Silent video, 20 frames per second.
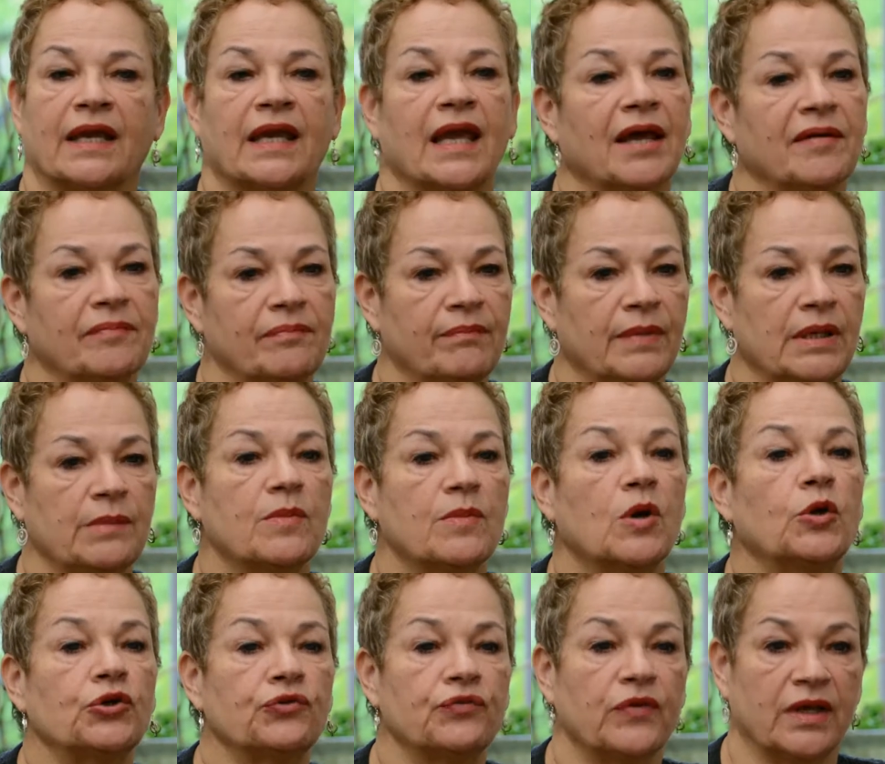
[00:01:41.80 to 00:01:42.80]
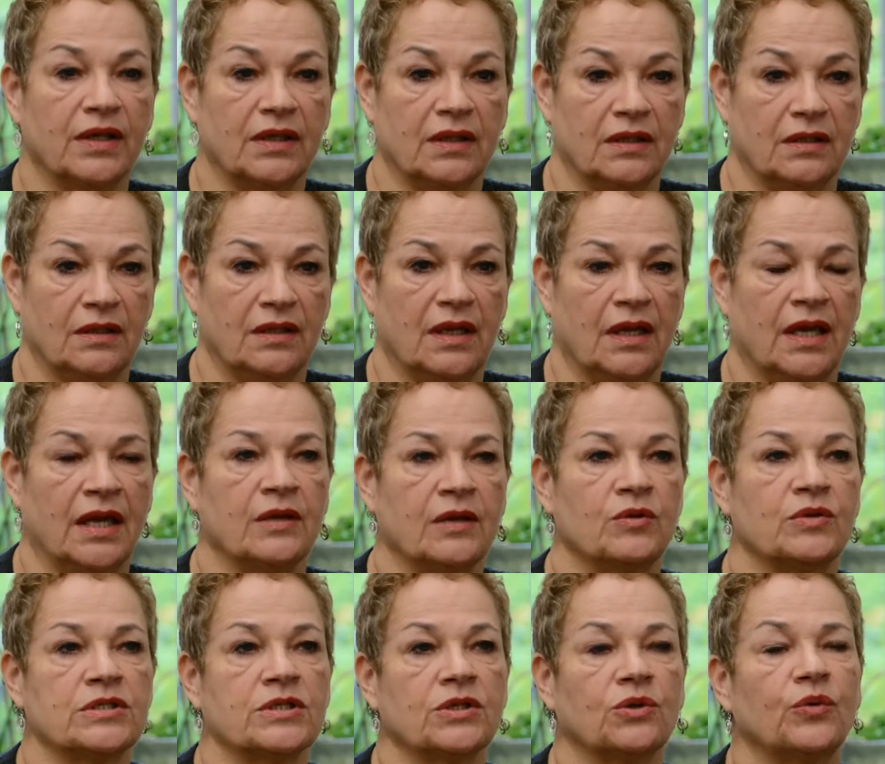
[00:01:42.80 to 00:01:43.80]
kept me motivated.
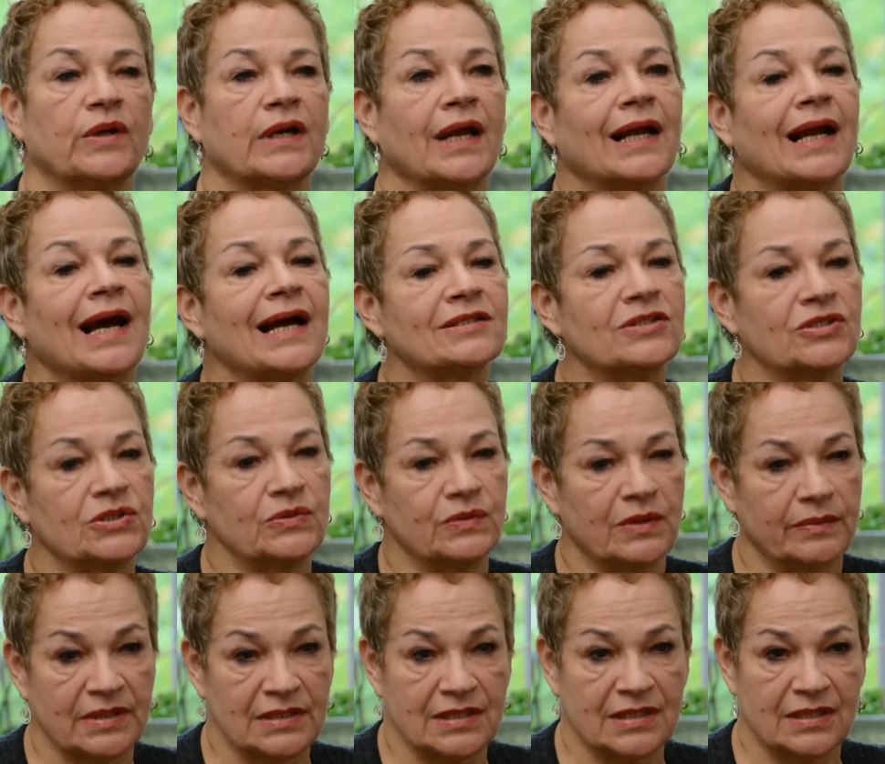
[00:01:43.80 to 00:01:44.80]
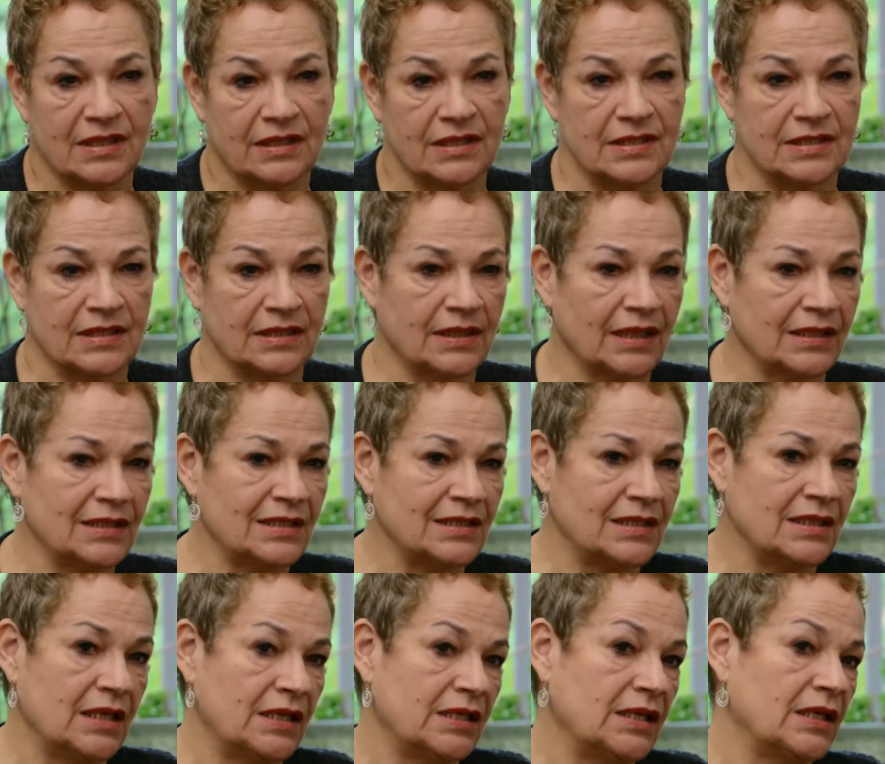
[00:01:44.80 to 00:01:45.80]
And so when I got to women's studies in
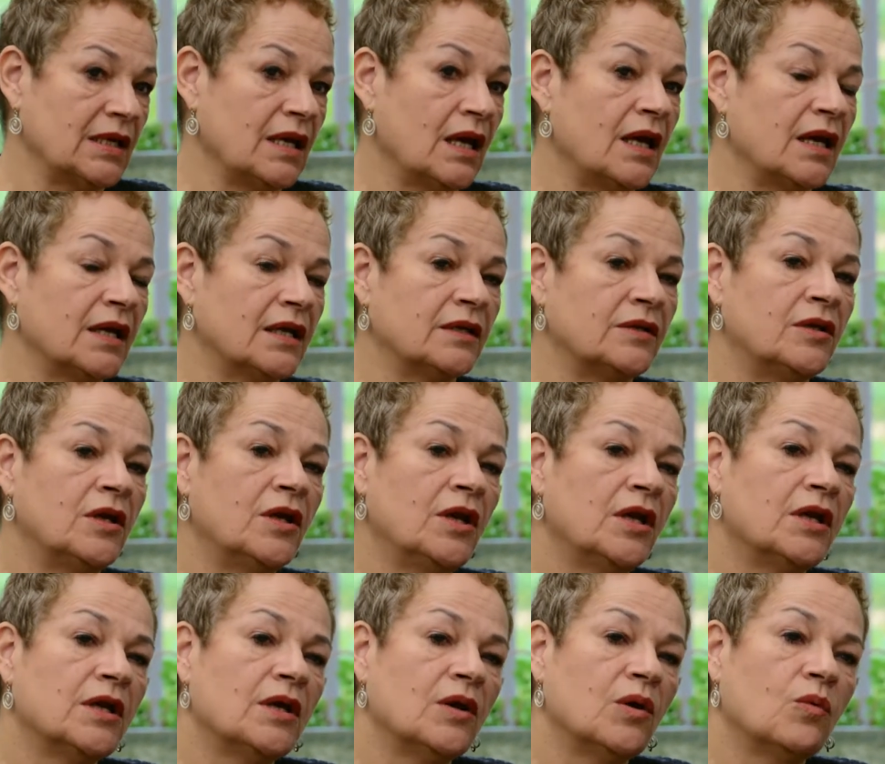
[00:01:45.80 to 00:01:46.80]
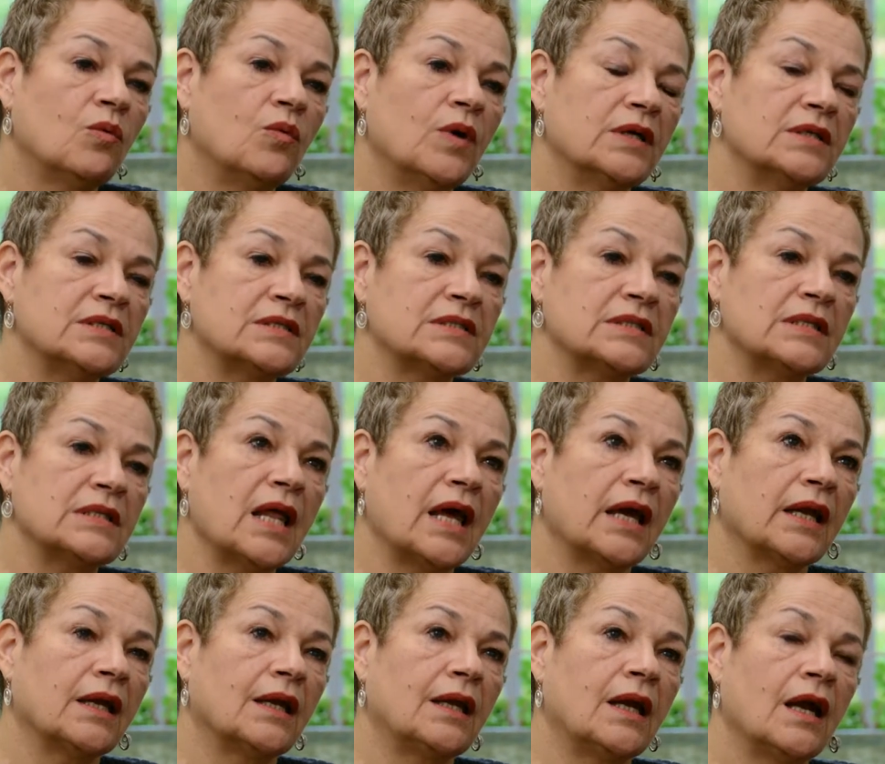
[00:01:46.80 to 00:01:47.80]
1989, was
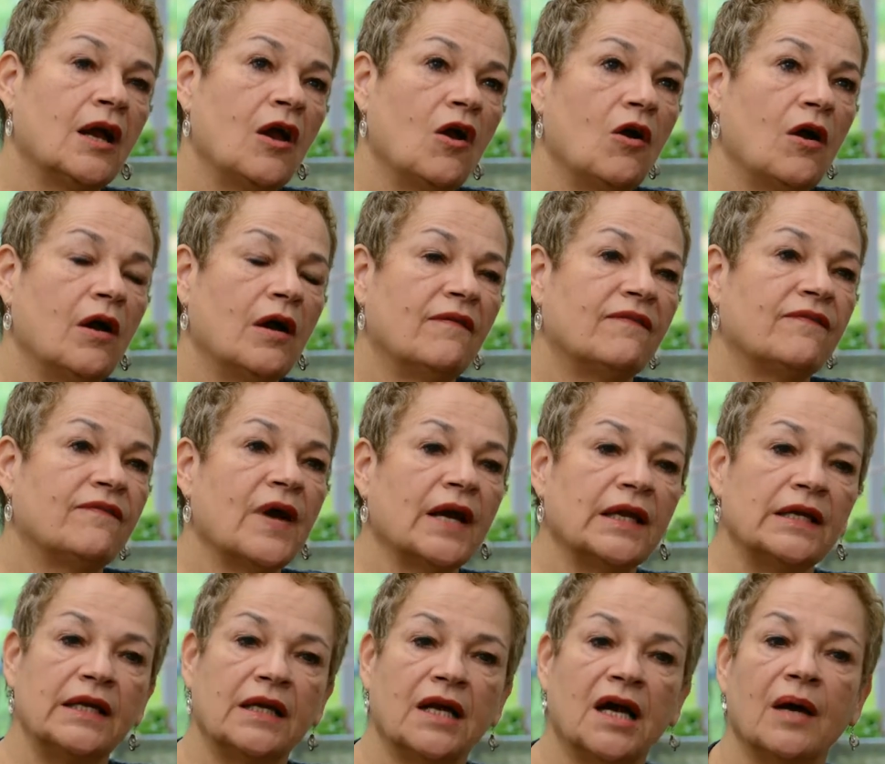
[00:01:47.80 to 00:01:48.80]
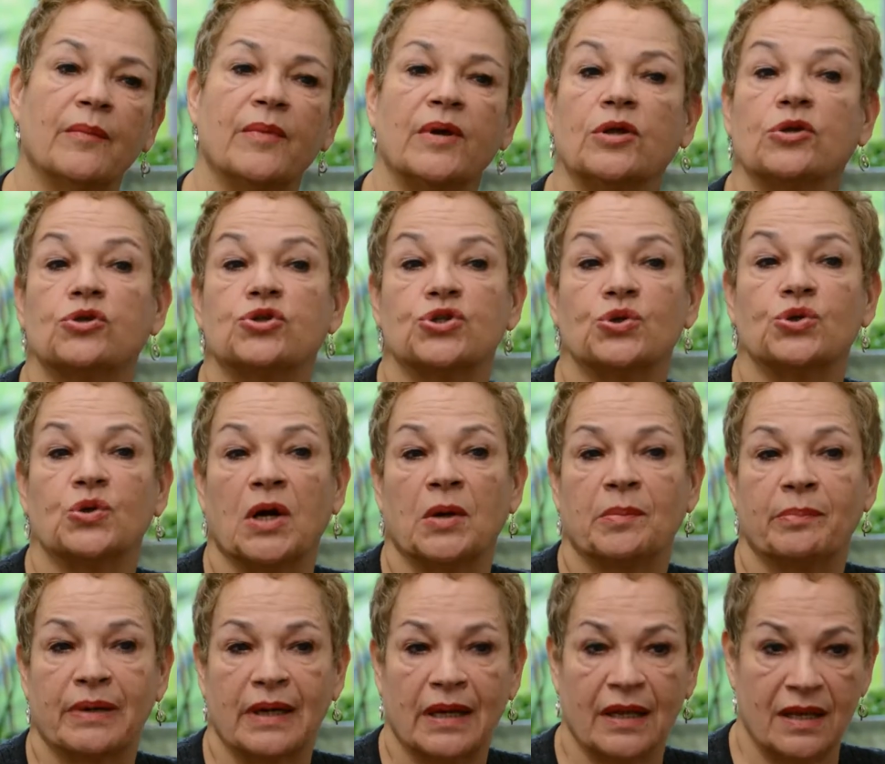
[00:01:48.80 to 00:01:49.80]
like finally coming to a
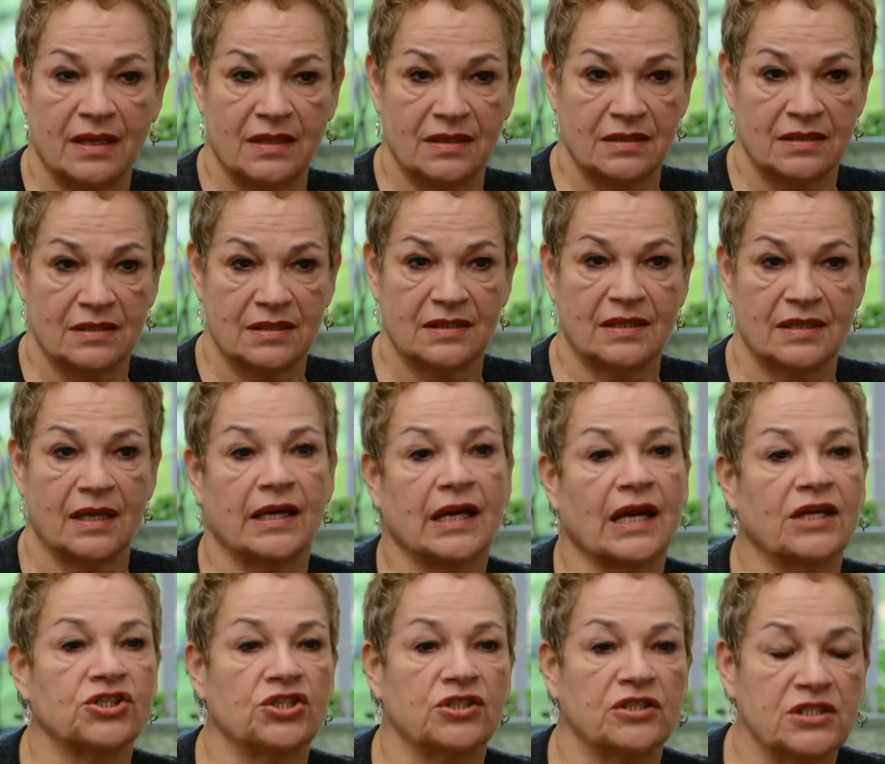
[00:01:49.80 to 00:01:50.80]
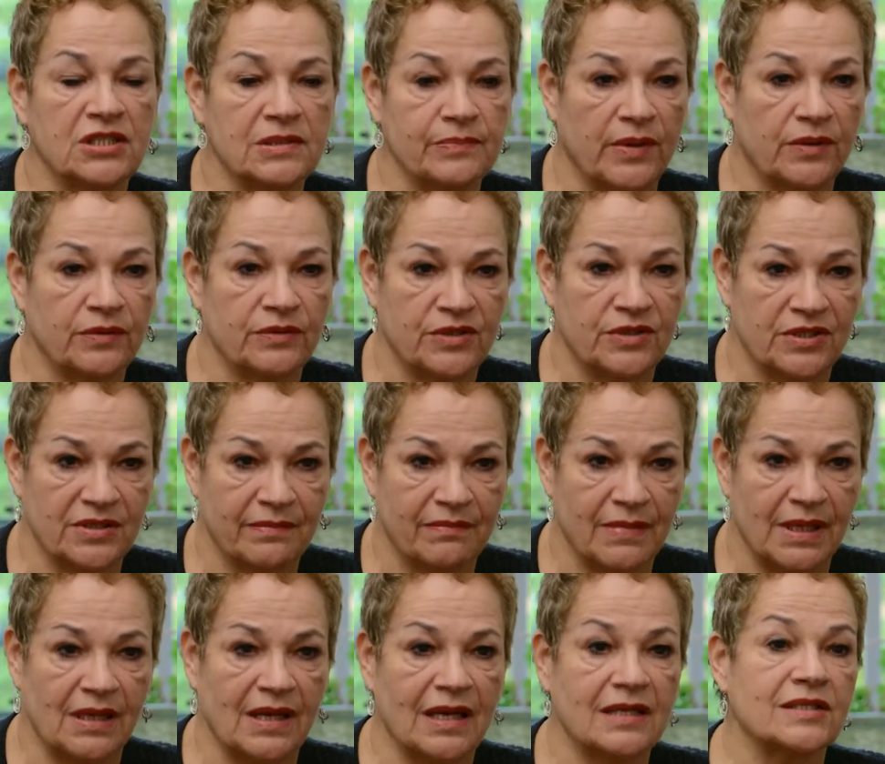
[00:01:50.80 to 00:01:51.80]
place that actually spoke to
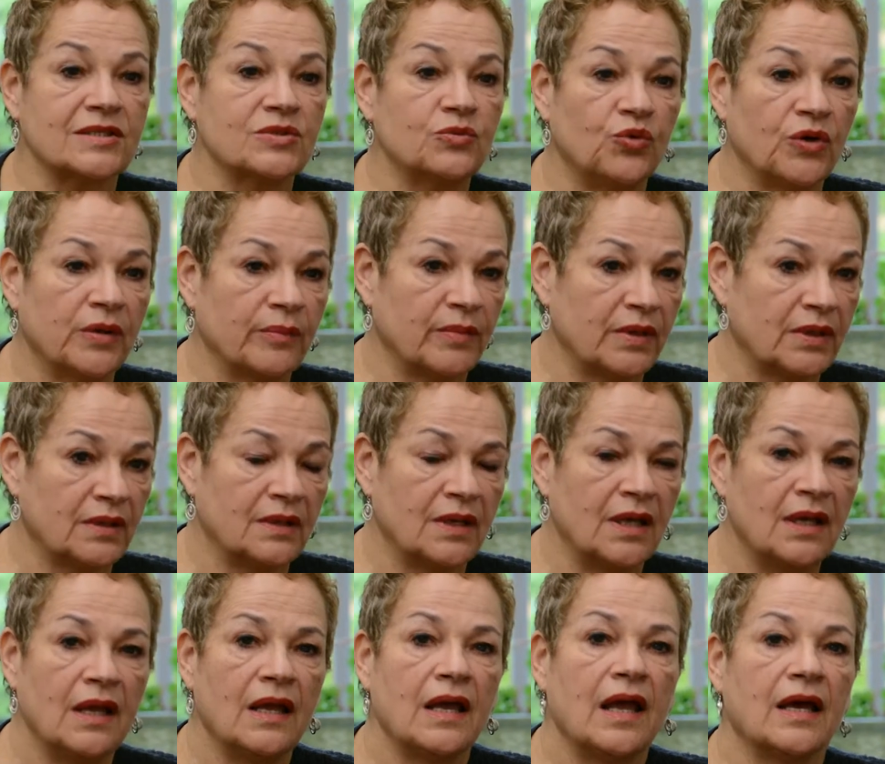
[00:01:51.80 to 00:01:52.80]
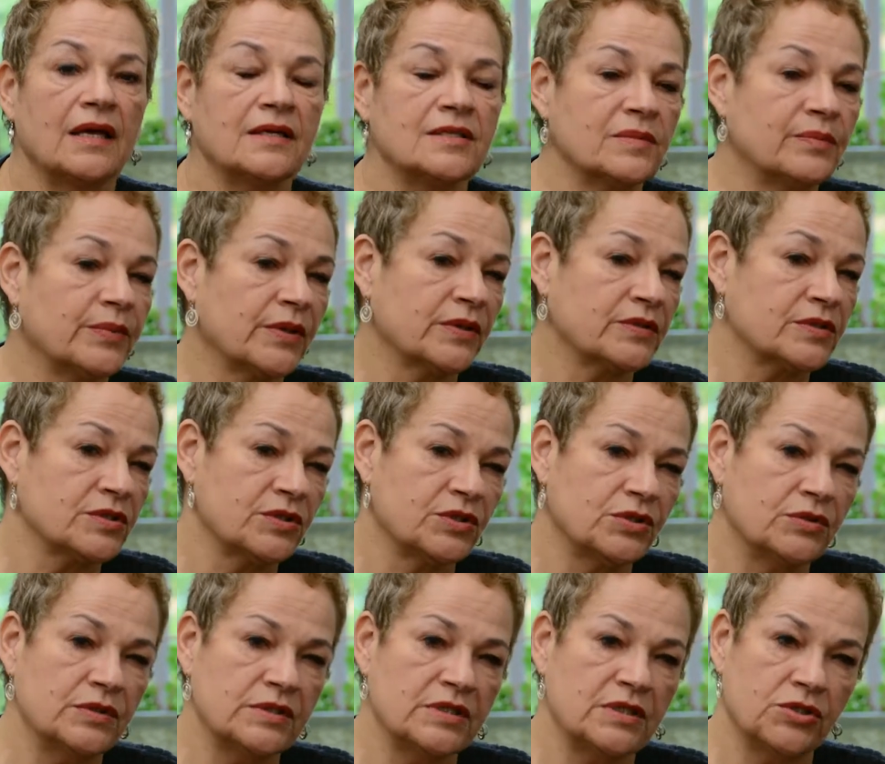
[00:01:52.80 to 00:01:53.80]
me as a woman, as a person
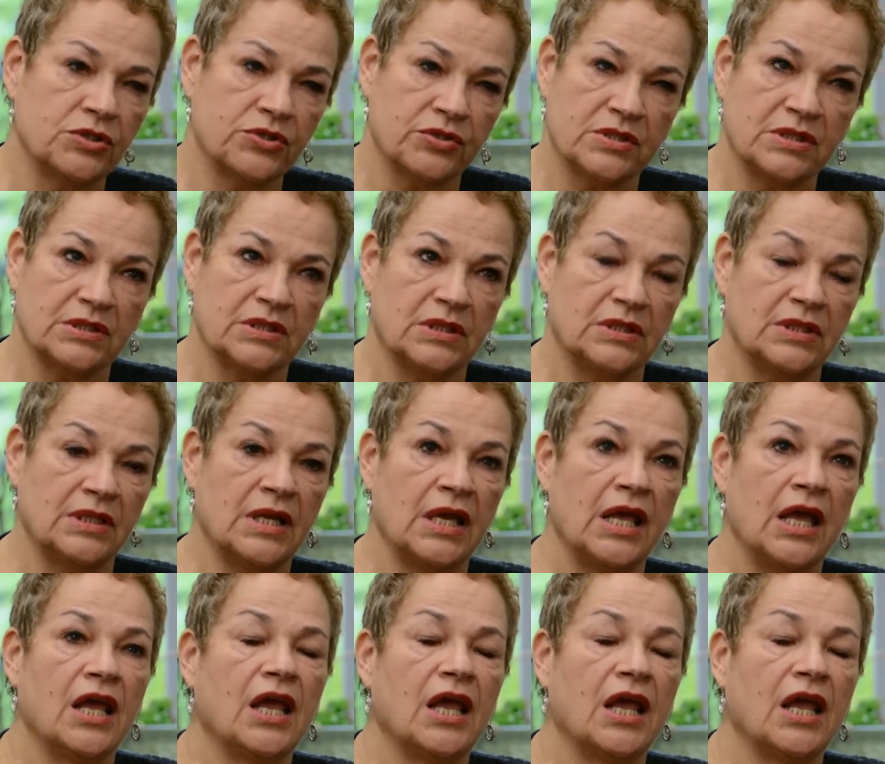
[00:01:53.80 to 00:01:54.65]
who was interested